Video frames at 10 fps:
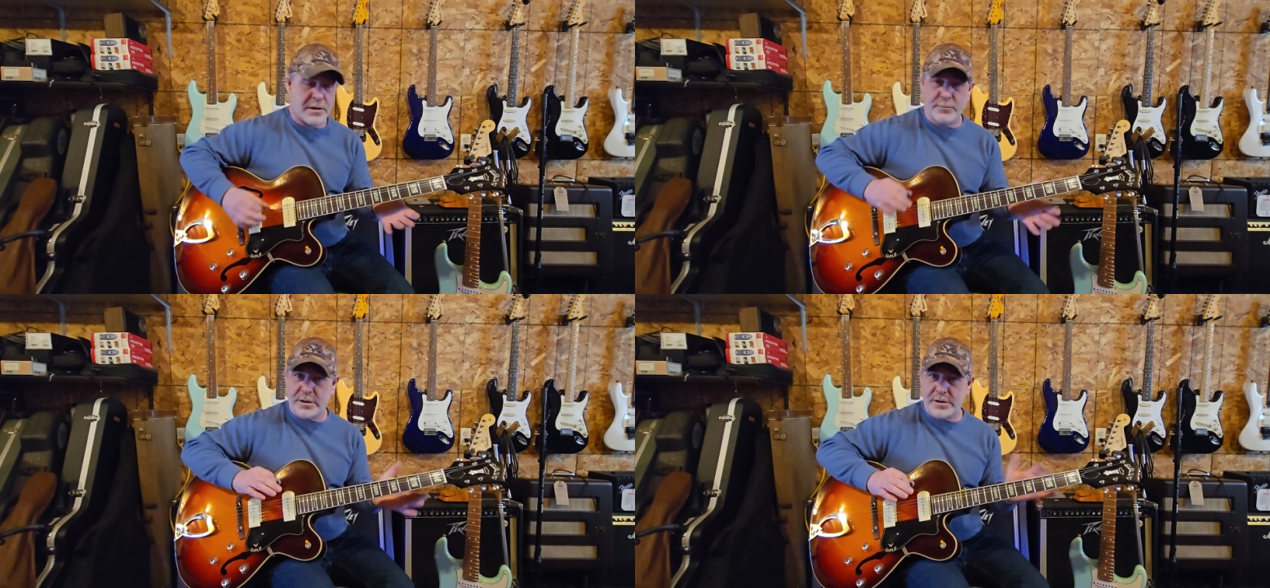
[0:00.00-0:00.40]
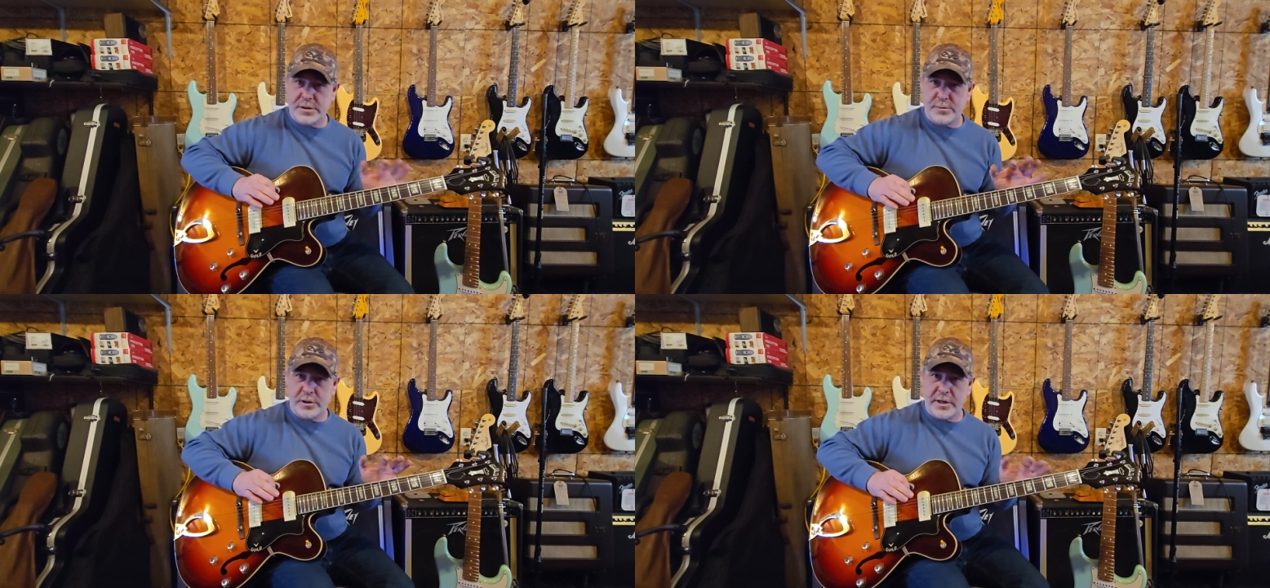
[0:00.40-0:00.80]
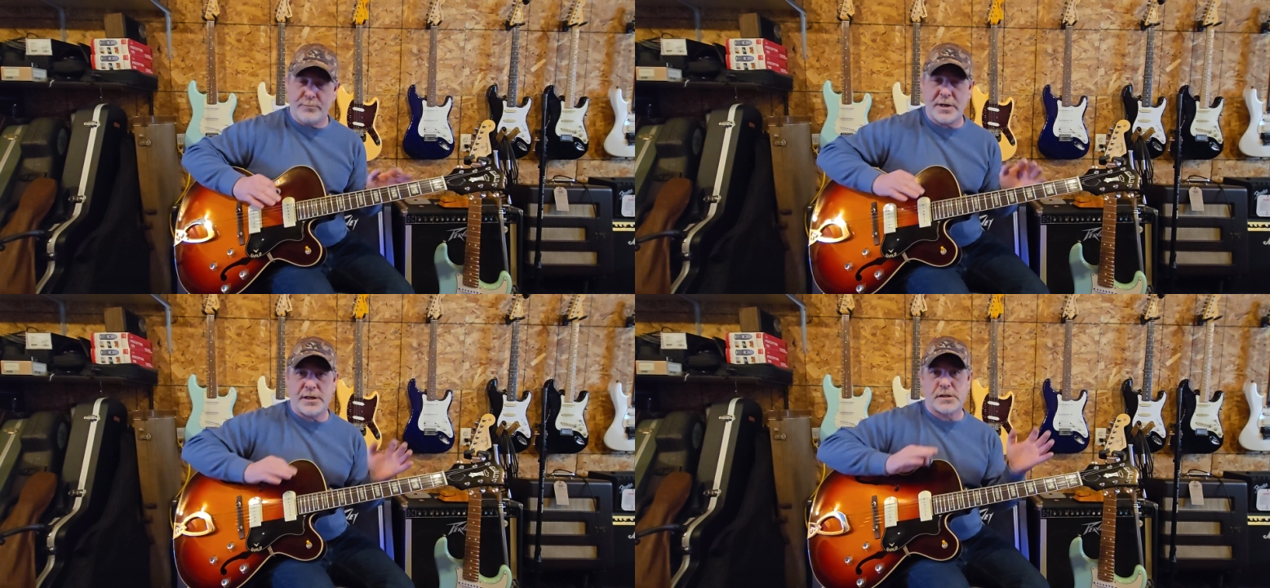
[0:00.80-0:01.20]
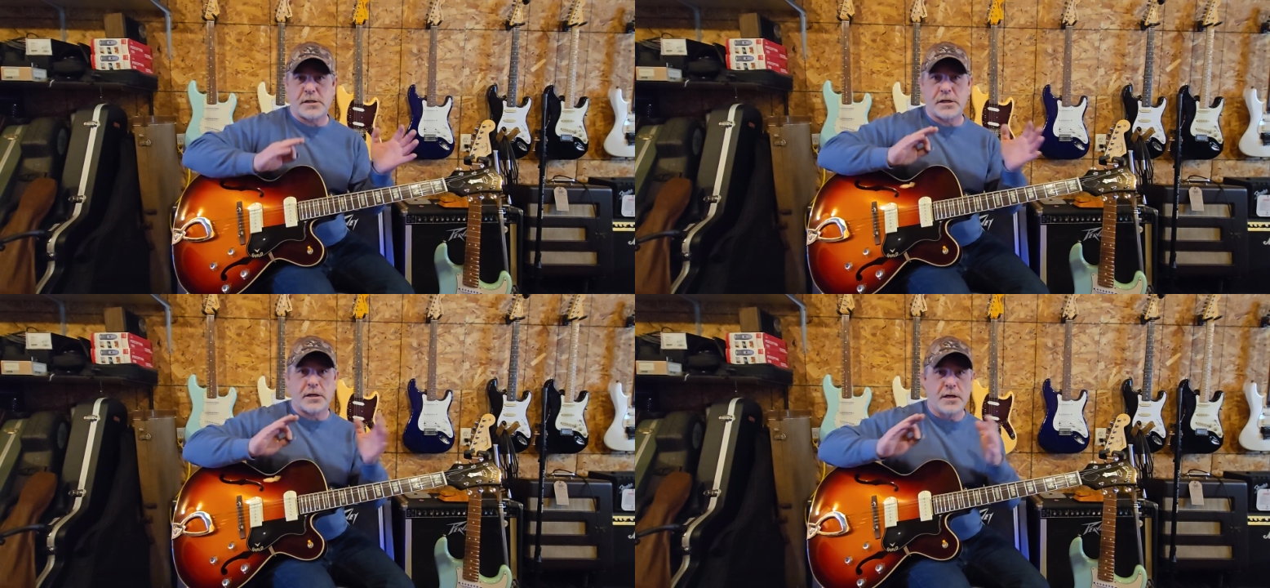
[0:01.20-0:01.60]
I'm going to just play it
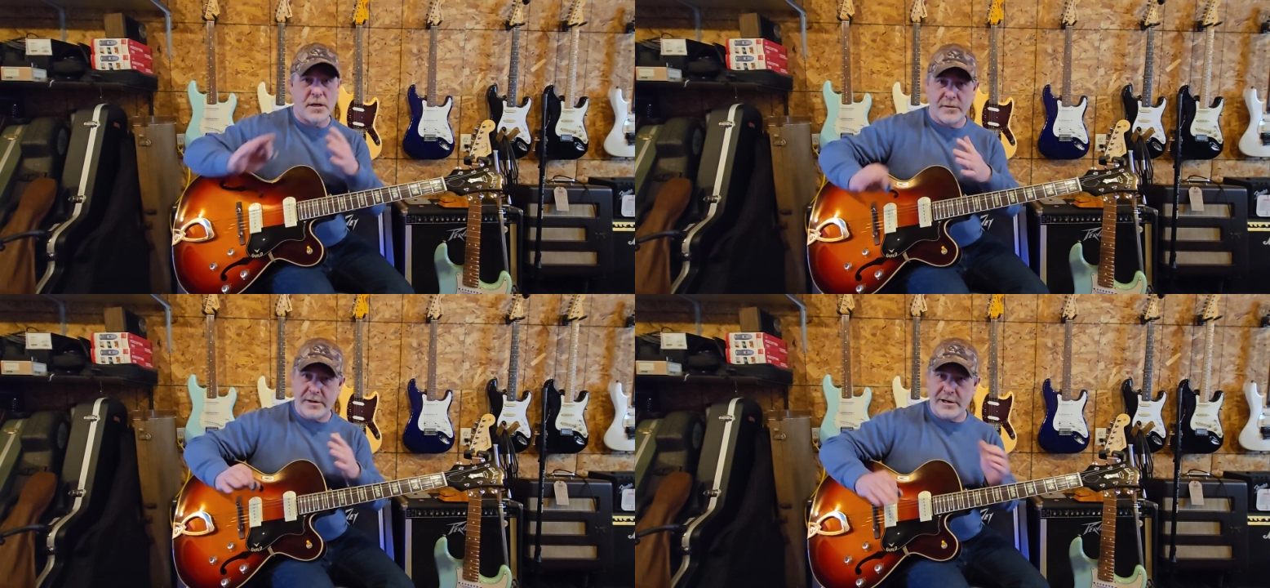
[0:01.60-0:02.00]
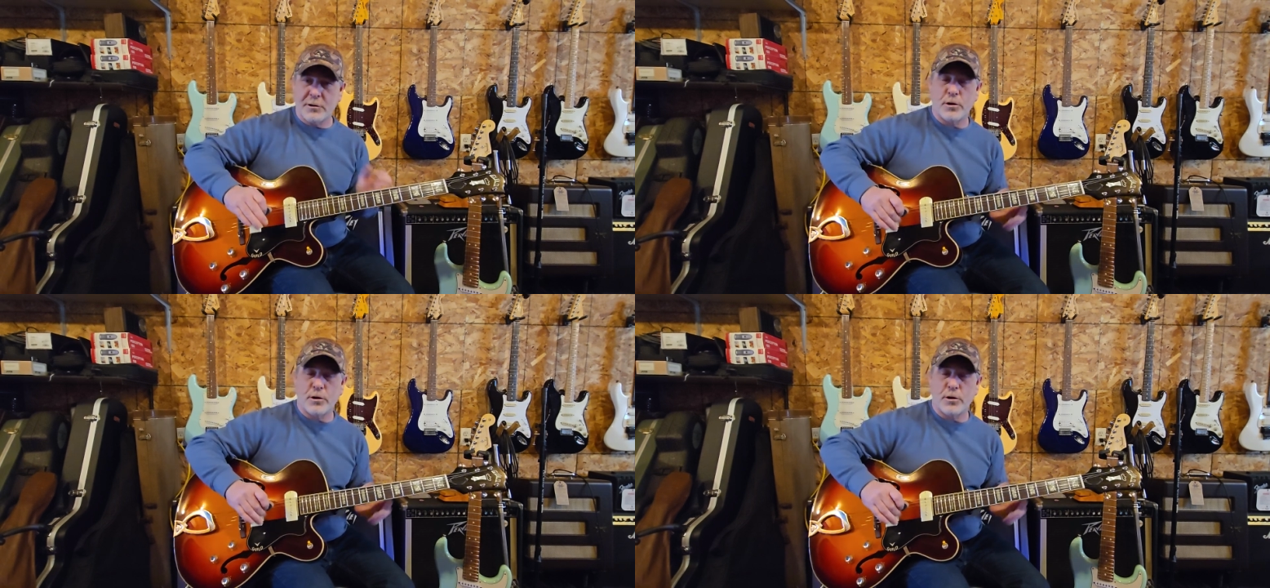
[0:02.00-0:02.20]
basic, then I'll